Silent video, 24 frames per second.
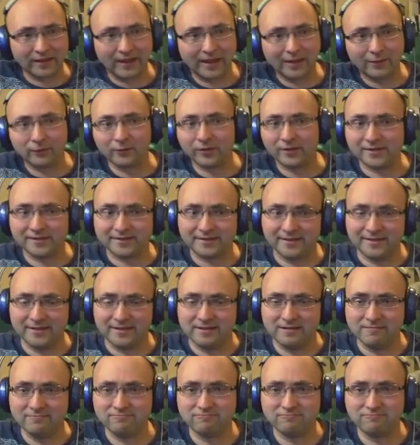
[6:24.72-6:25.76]
And one's a
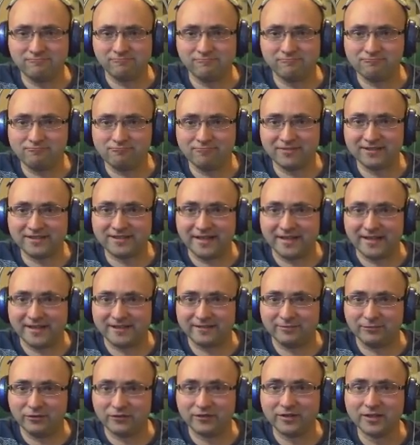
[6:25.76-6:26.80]
uh,
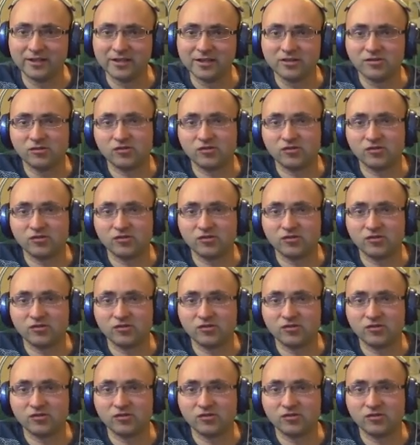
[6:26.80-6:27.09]
status move.